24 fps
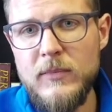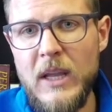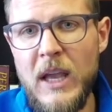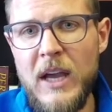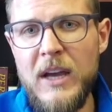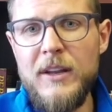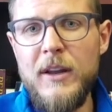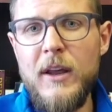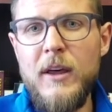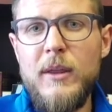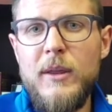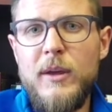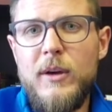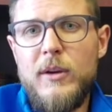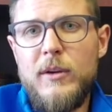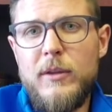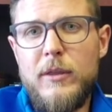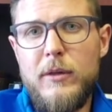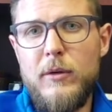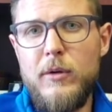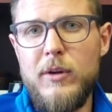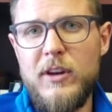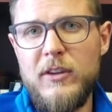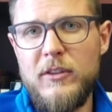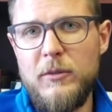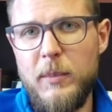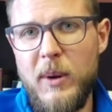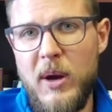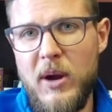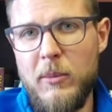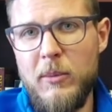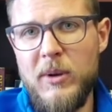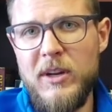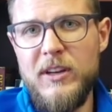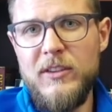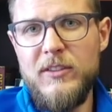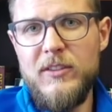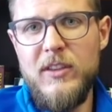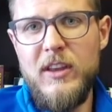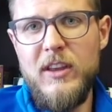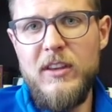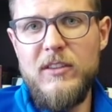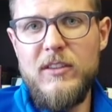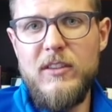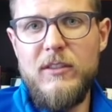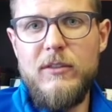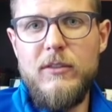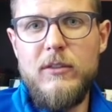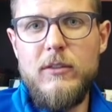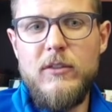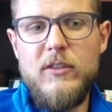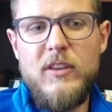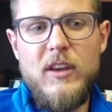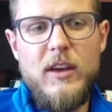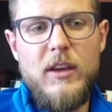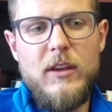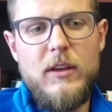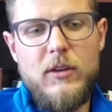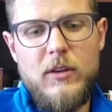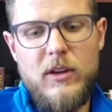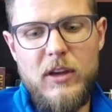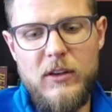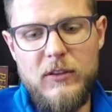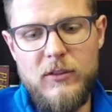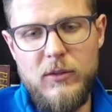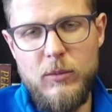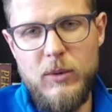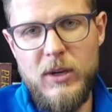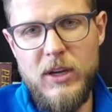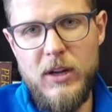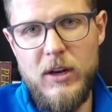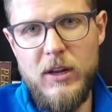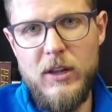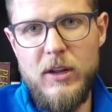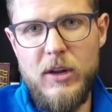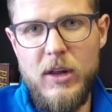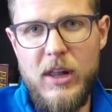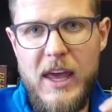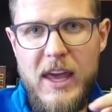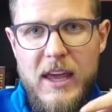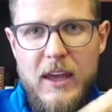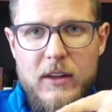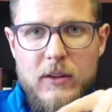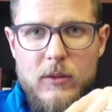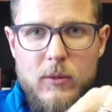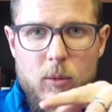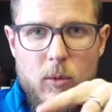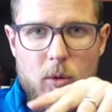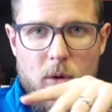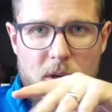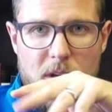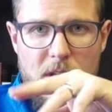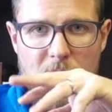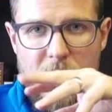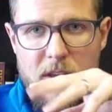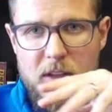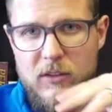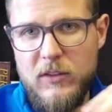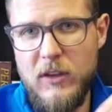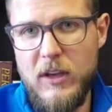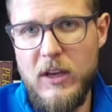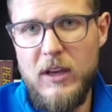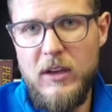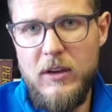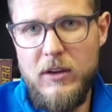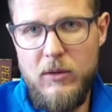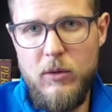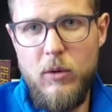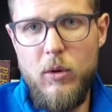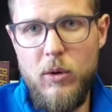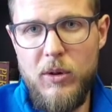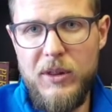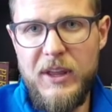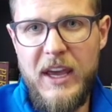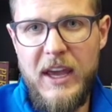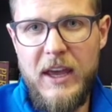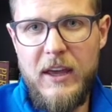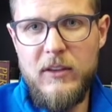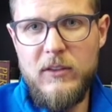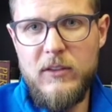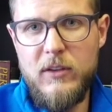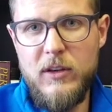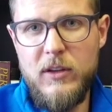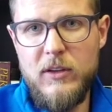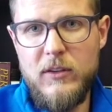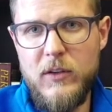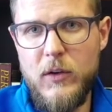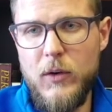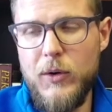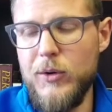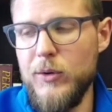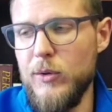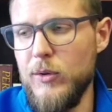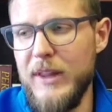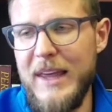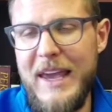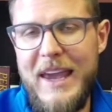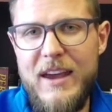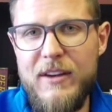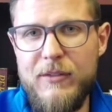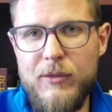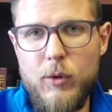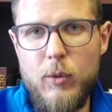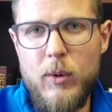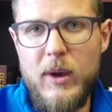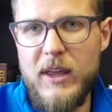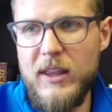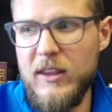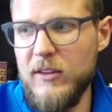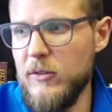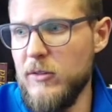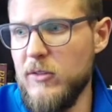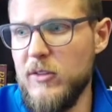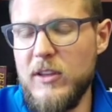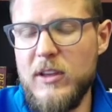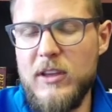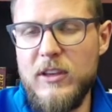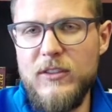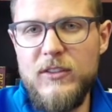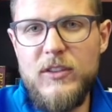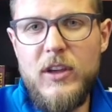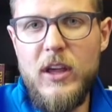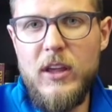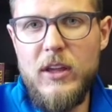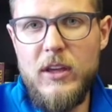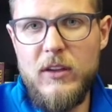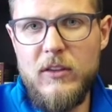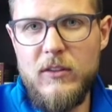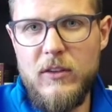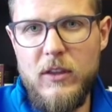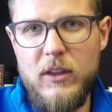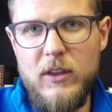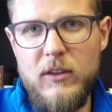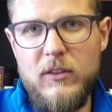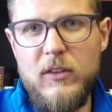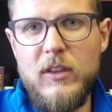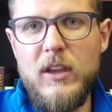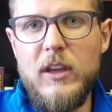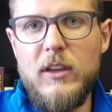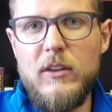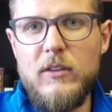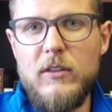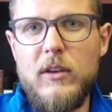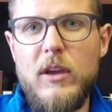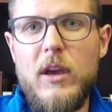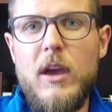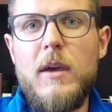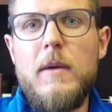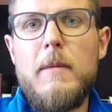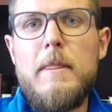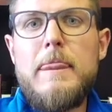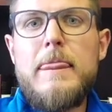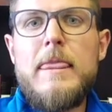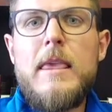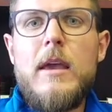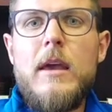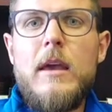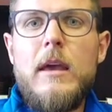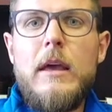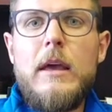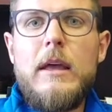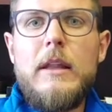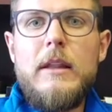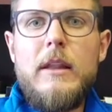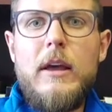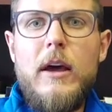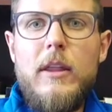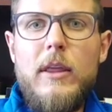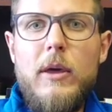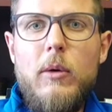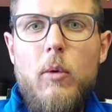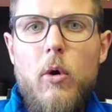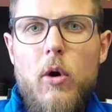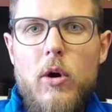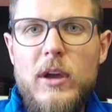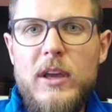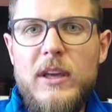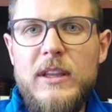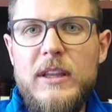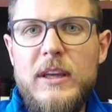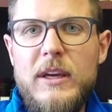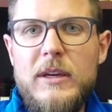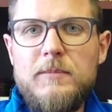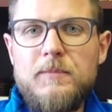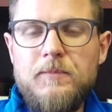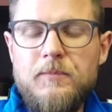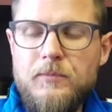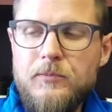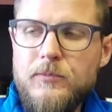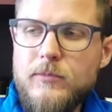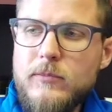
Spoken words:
Another thought experiment is this. If you say, okay, so we got a little ant walking, all the ants are eternal, they're everywhere, there's gazillions of these things, okay? Now they're walking there,